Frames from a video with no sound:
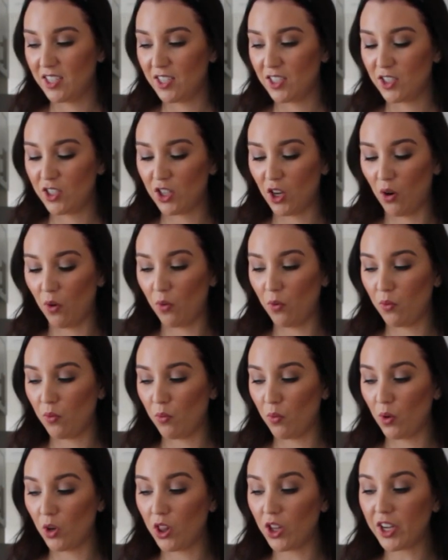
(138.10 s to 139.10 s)
So
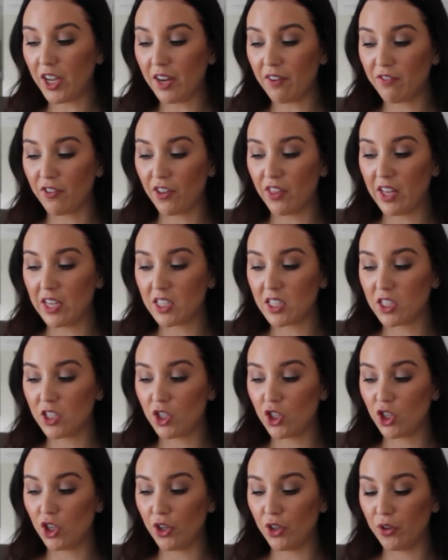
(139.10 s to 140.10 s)
we're looking for this
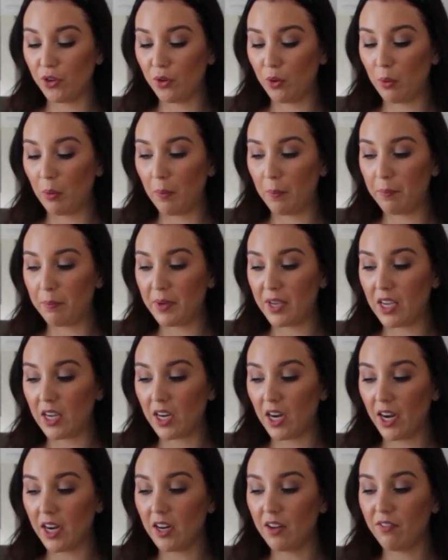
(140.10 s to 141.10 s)
to be
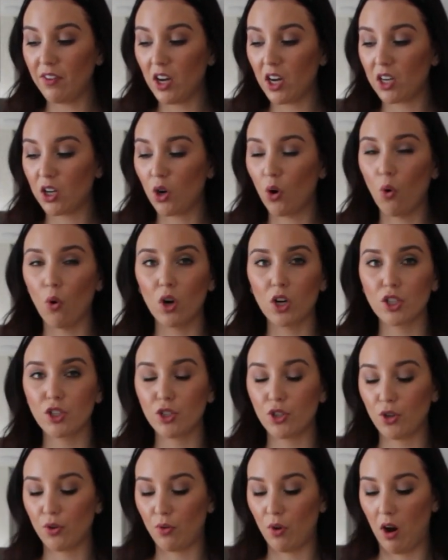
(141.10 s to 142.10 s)
kind of a coarse
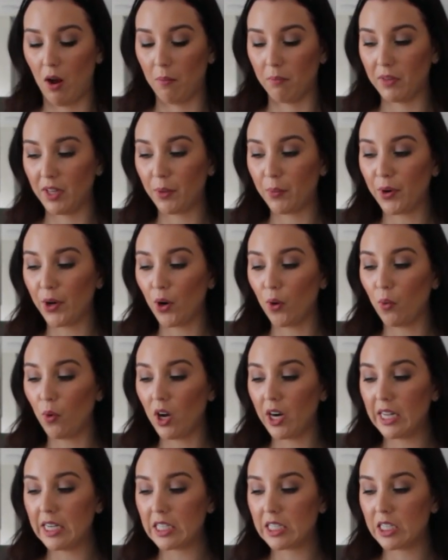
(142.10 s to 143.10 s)
crumb. Like, we don't
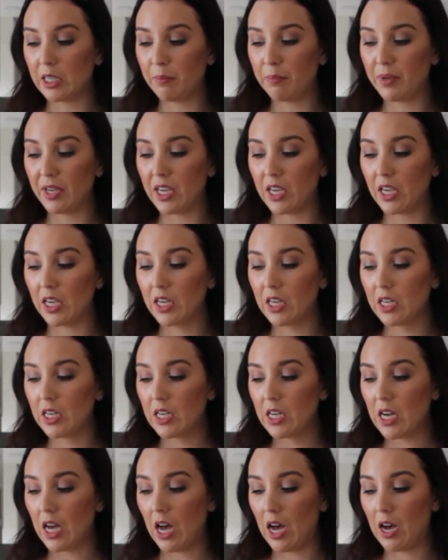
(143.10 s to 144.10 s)
want it to be,
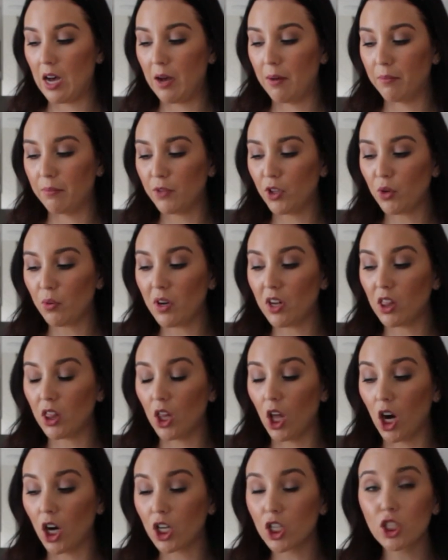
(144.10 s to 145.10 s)
you don't want
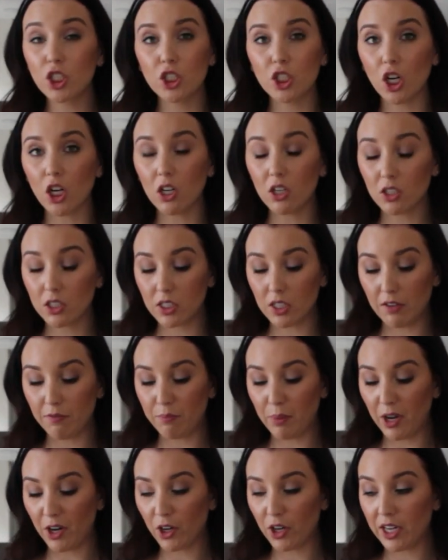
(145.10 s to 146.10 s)
large chunks of
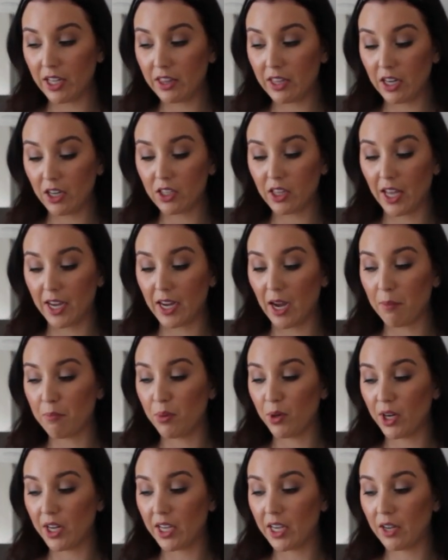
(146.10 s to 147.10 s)
butter in there like I'm
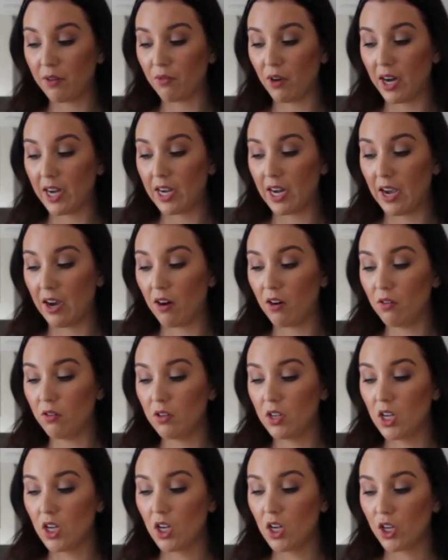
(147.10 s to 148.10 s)
putting in right now.
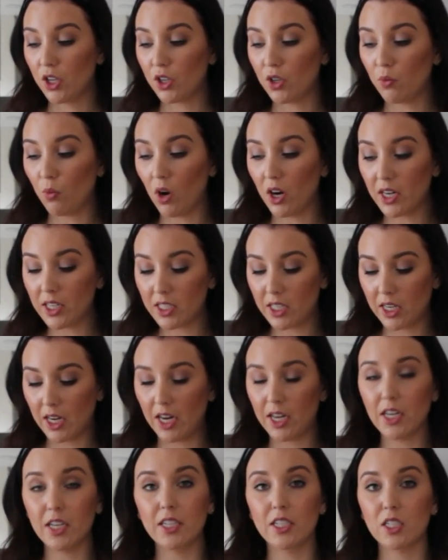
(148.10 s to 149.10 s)
You want it to
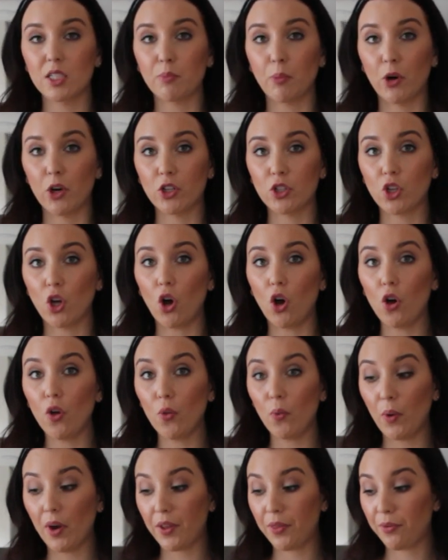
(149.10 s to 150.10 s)
kind of disperse
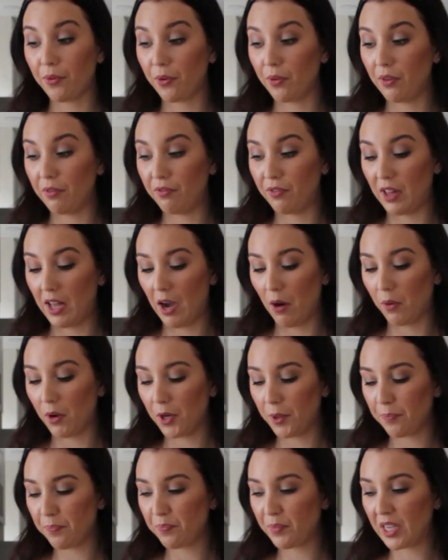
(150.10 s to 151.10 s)
all the way through the
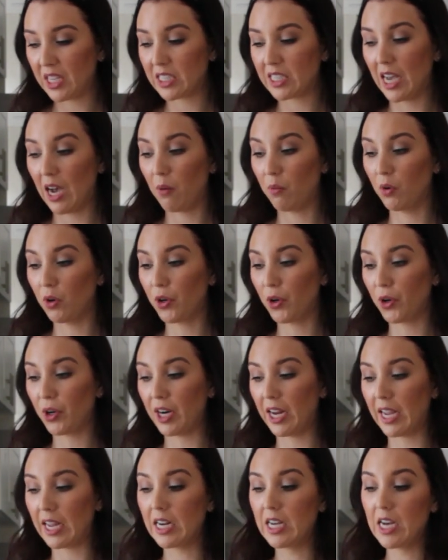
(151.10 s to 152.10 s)
flour, because that will
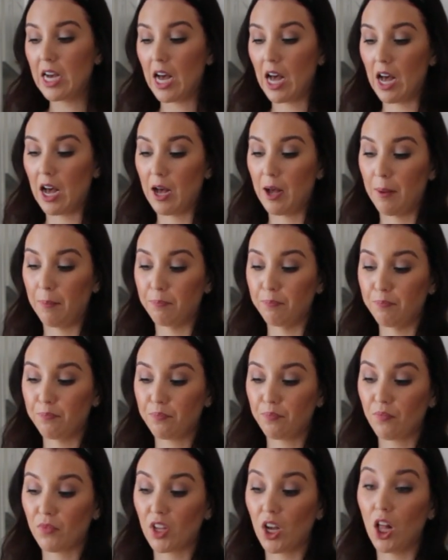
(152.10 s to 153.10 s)
create
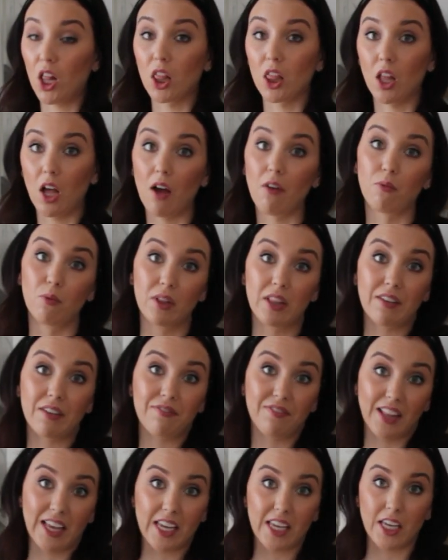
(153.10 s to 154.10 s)
a really
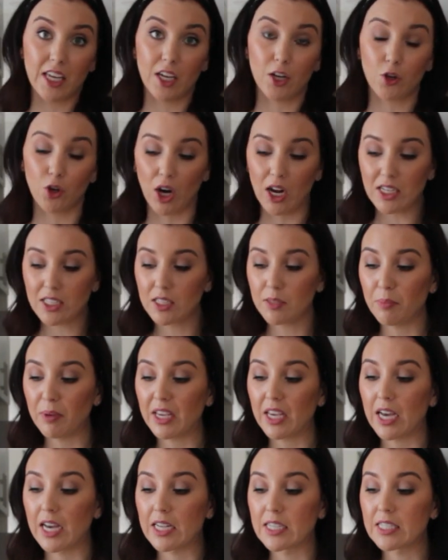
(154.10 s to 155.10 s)
flaky crust,
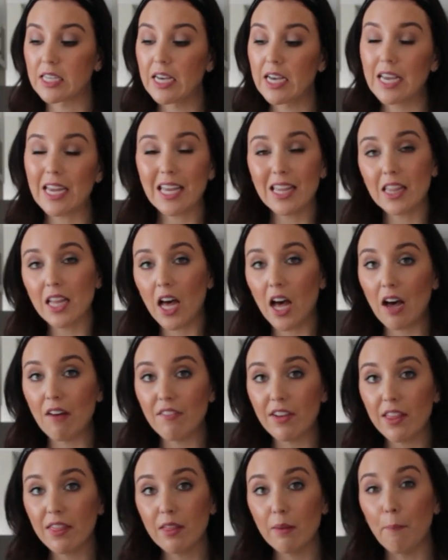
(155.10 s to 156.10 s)
because in the
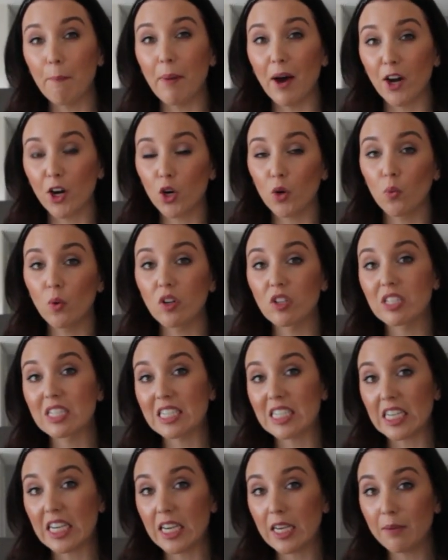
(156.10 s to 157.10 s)
oven the butter will
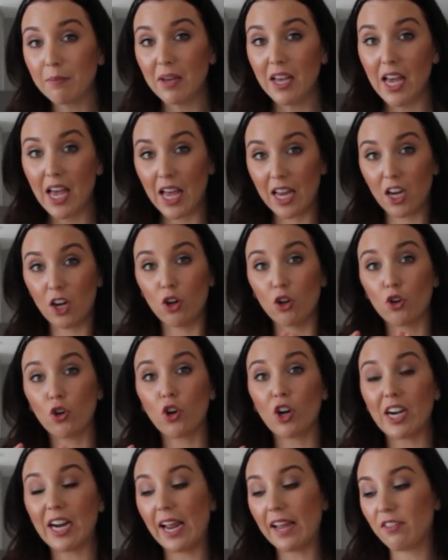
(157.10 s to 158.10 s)
steam and it'll
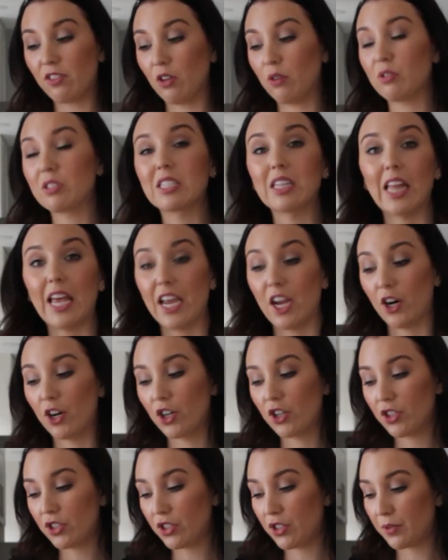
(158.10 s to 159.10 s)
create those
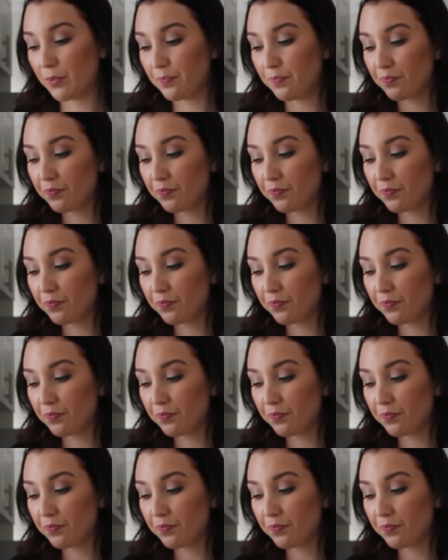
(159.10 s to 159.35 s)
layers.